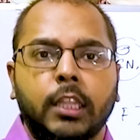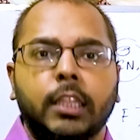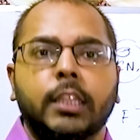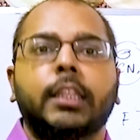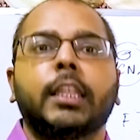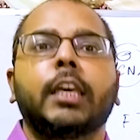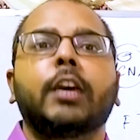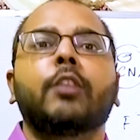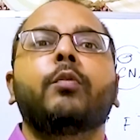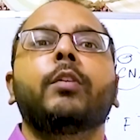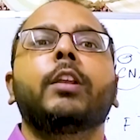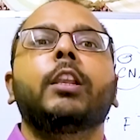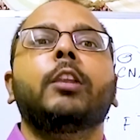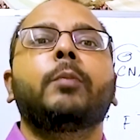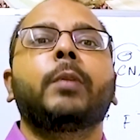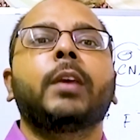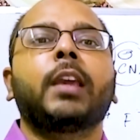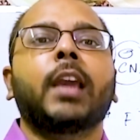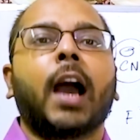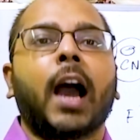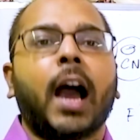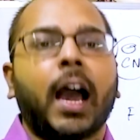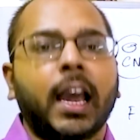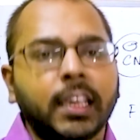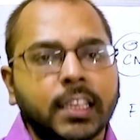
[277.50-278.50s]
they will be
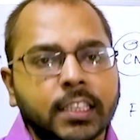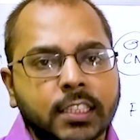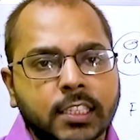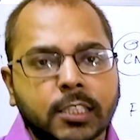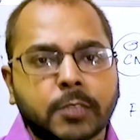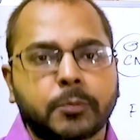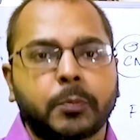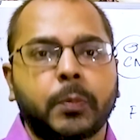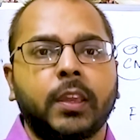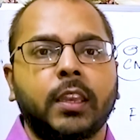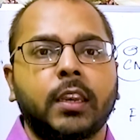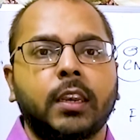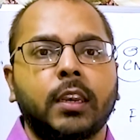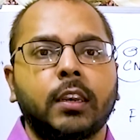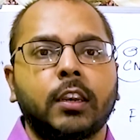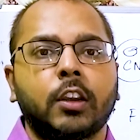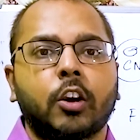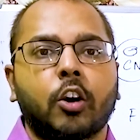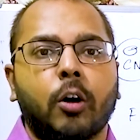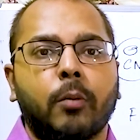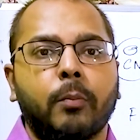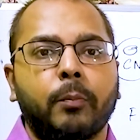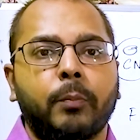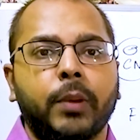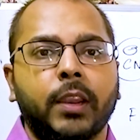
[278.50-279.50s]
high spin
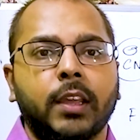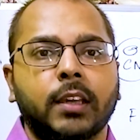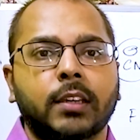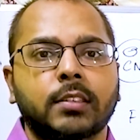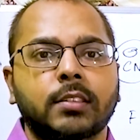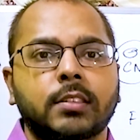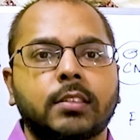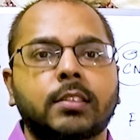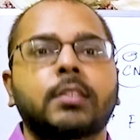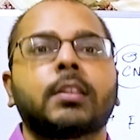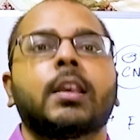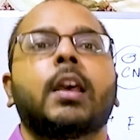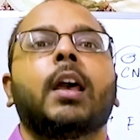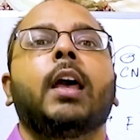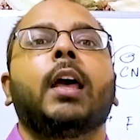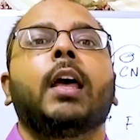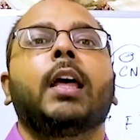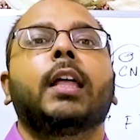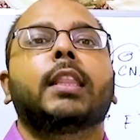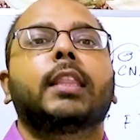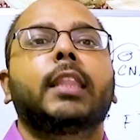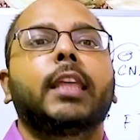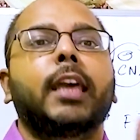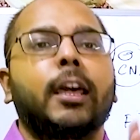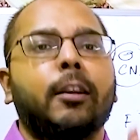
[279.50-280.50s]
complex,
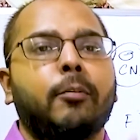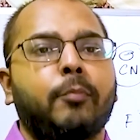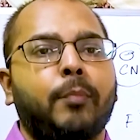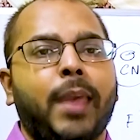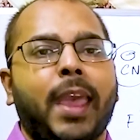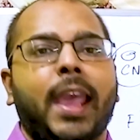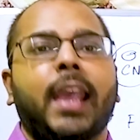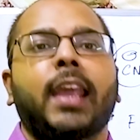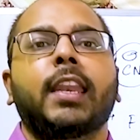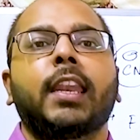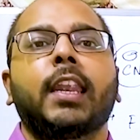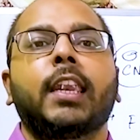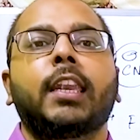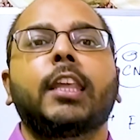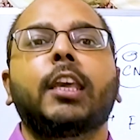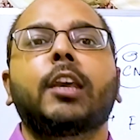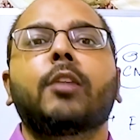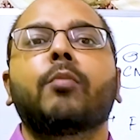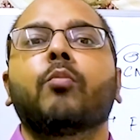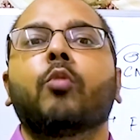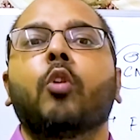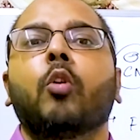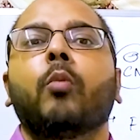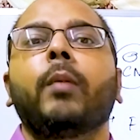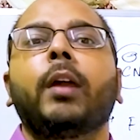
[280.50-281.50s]
their magnetic
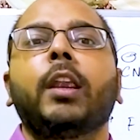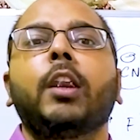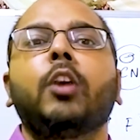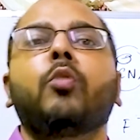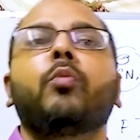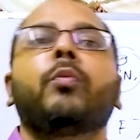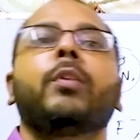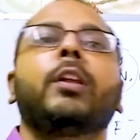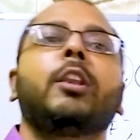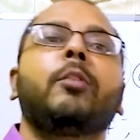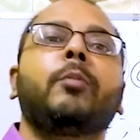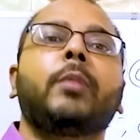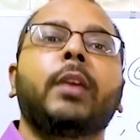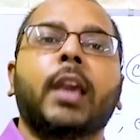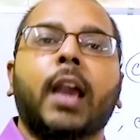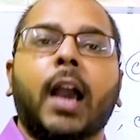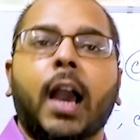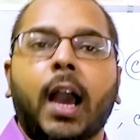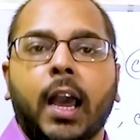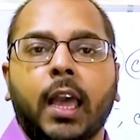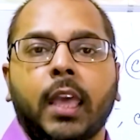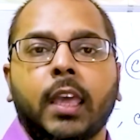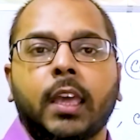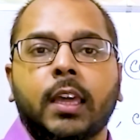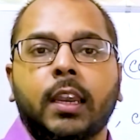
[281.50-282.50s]
moment will be
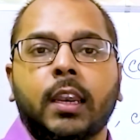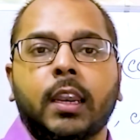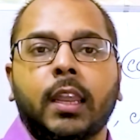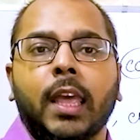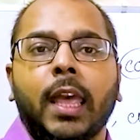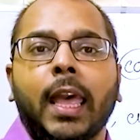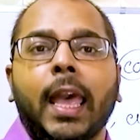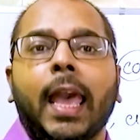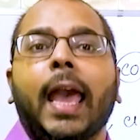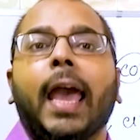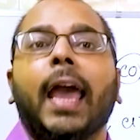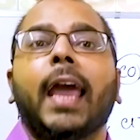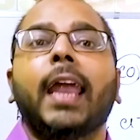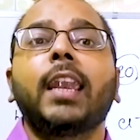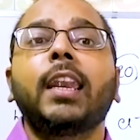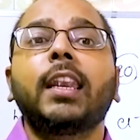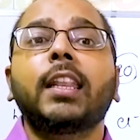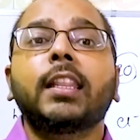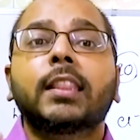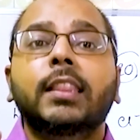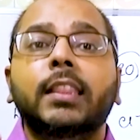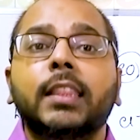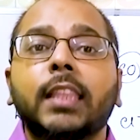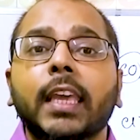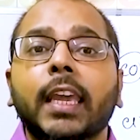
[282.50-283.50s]
higher,
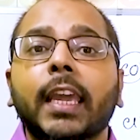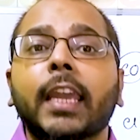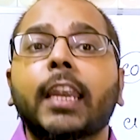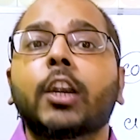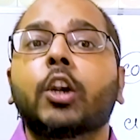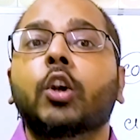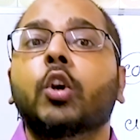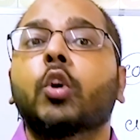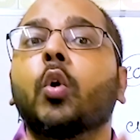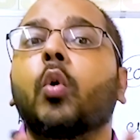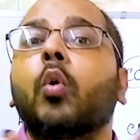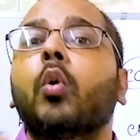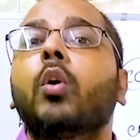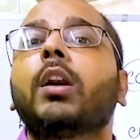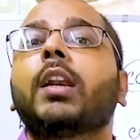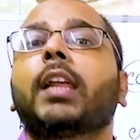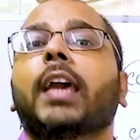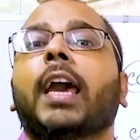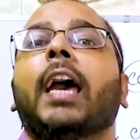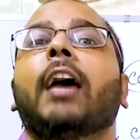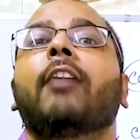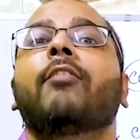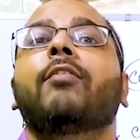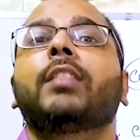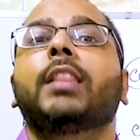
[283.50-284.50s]
and they don't
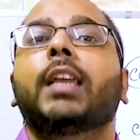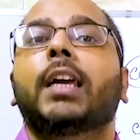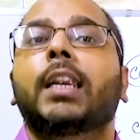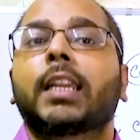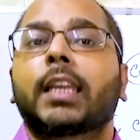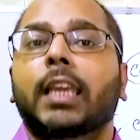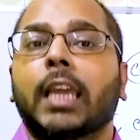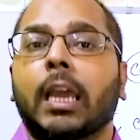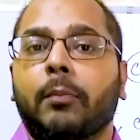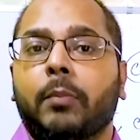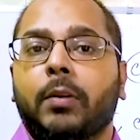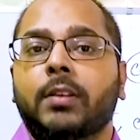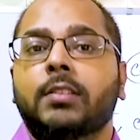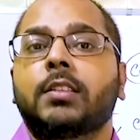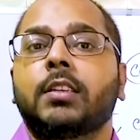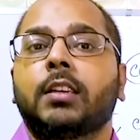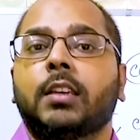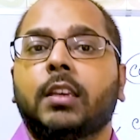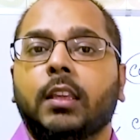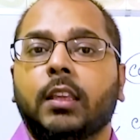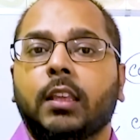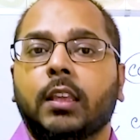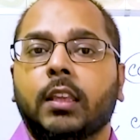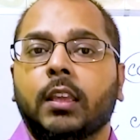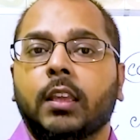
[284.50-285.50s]
have that
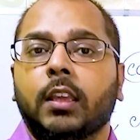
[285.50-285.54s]
capacity